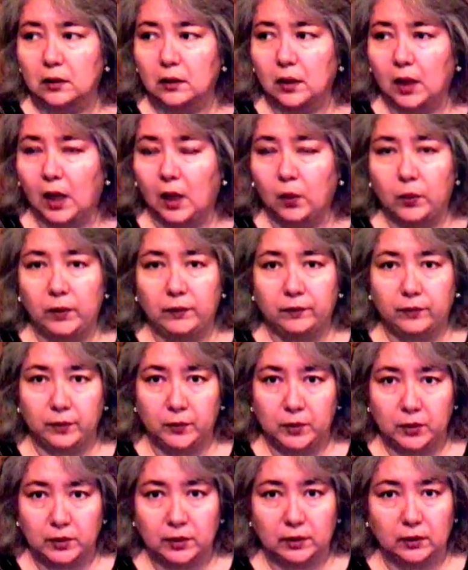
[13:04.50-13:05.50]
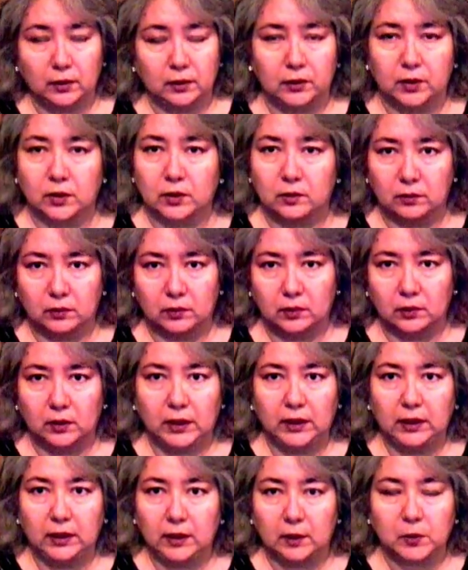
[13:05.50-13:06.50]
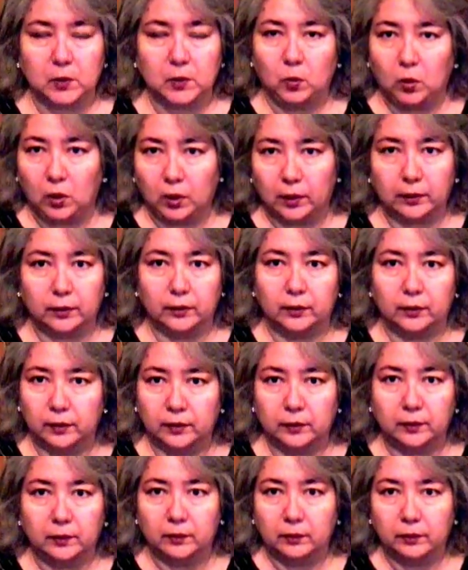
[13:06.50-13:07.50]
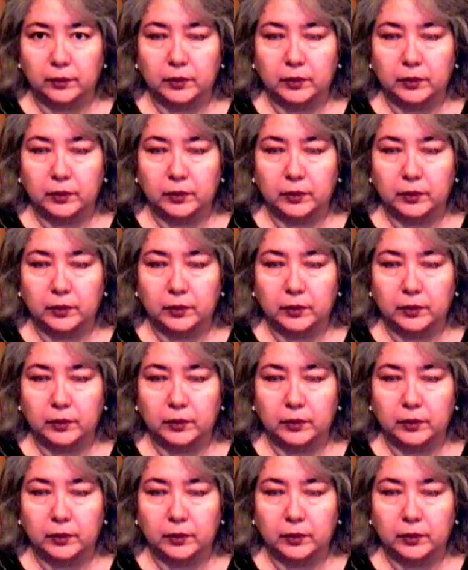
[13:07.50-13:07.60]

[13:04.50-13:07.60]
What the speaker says: I went from using, just heating up some water and